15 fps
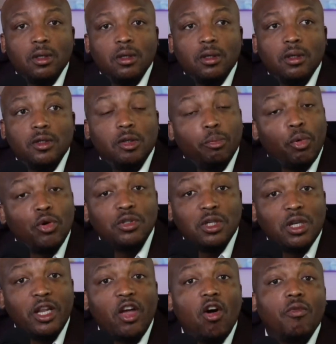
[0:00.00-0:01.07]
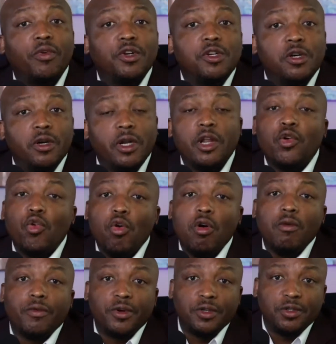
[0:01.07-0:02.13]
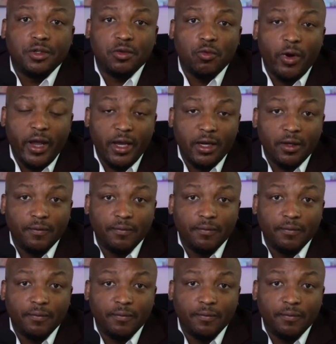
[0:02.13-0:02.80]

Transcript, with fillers: supposedly overturning Roe versus Wade.